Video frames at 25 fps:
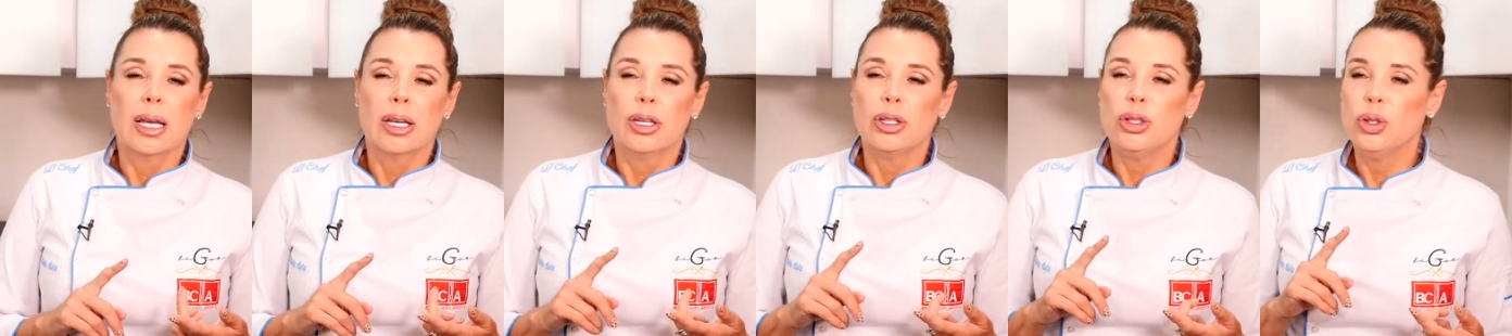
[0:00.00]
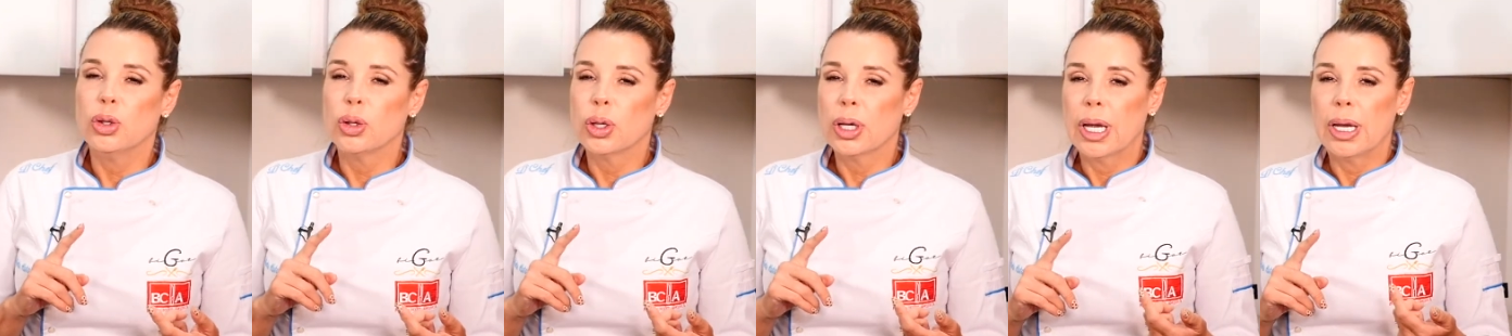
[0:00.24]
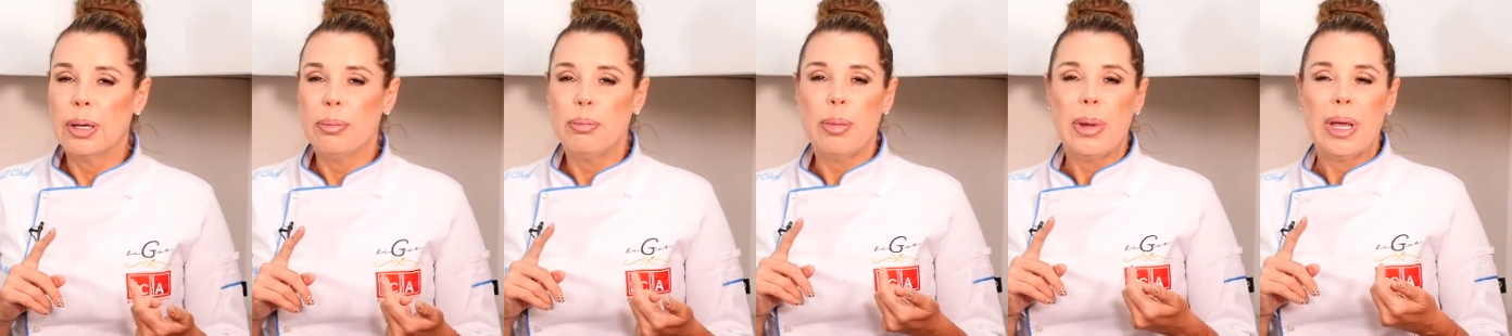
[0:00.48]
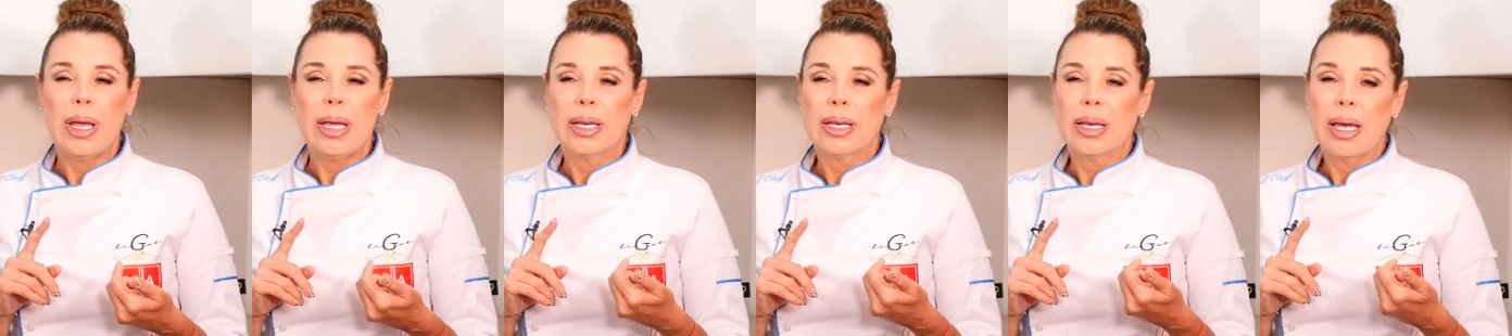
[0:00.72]
you can
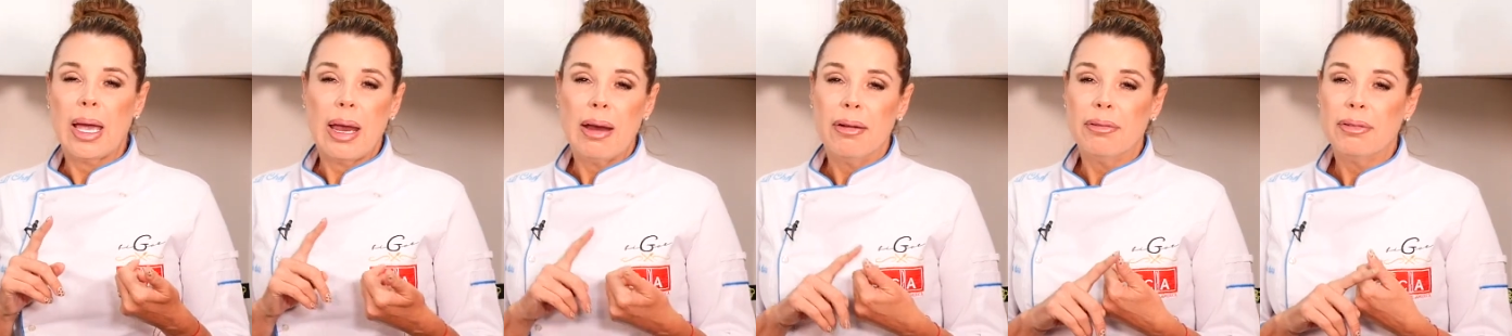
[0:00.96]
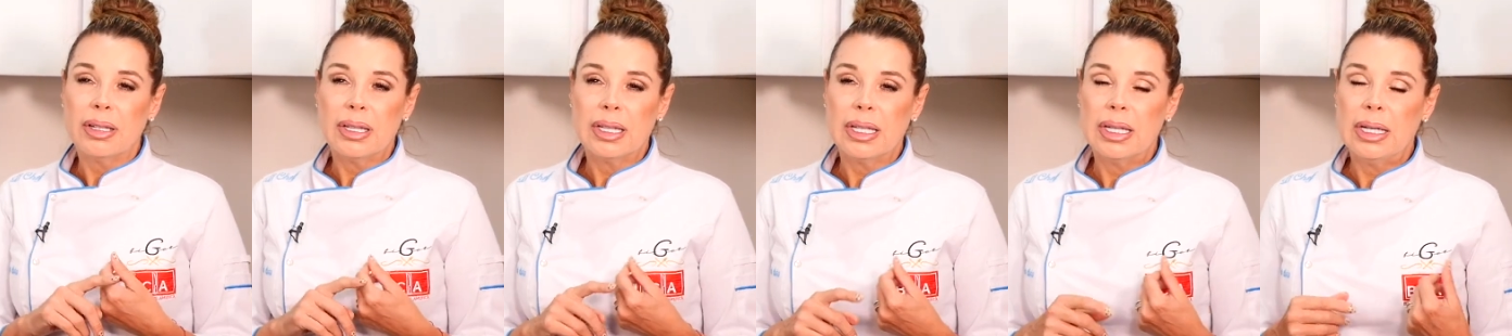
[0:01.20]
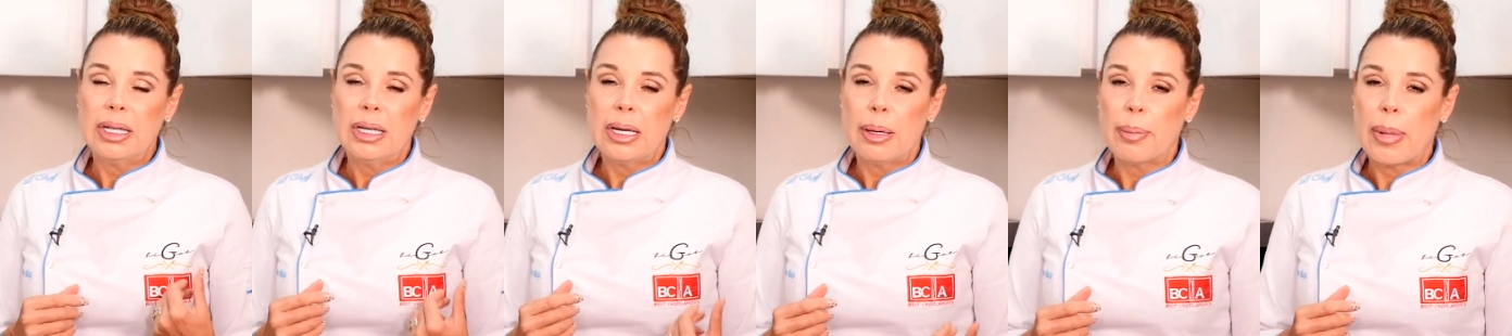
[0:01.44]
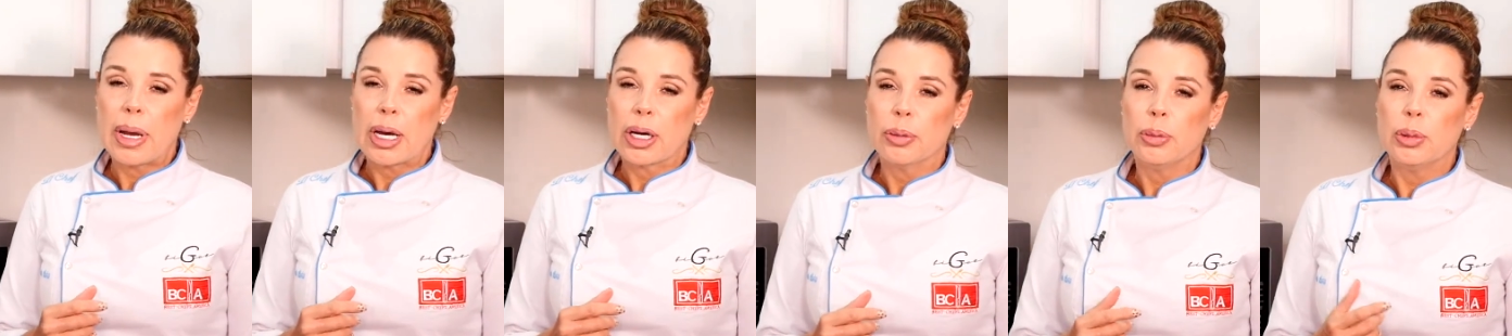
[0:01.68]
make everything in the
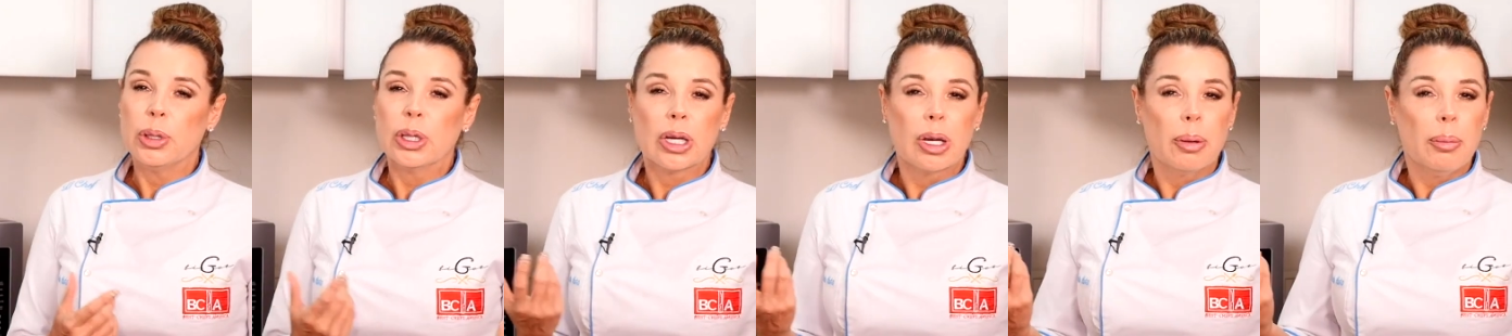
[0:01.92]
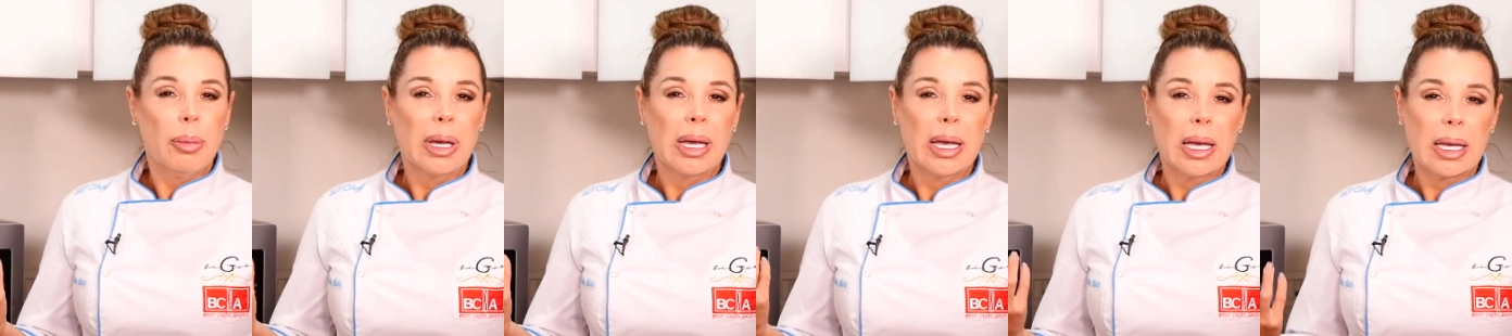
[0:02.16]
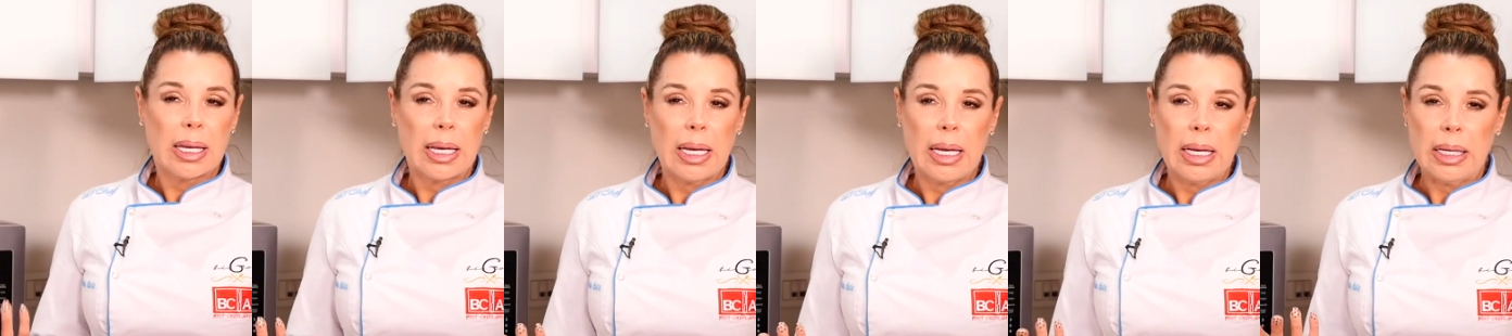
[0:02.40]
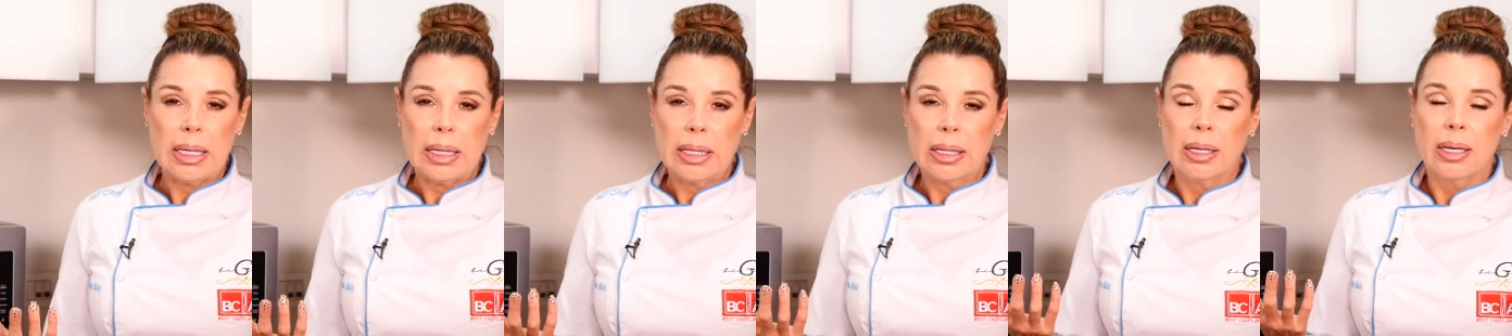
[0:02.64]
microwave, you can make a
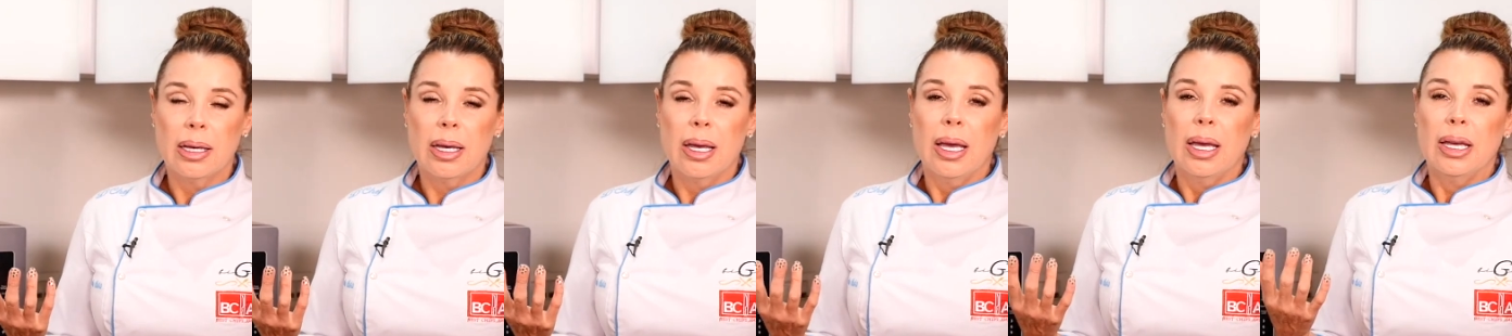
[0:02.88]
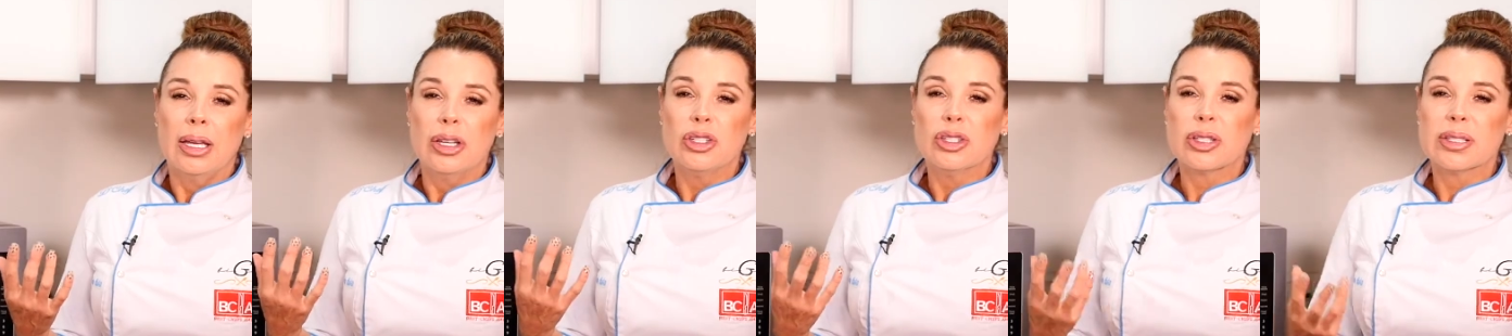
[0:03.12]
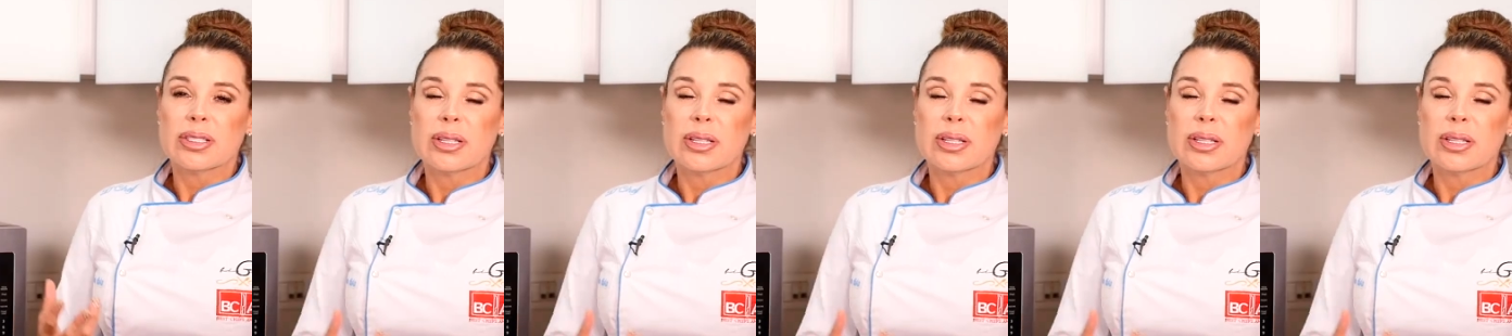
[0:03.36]
cake. It's just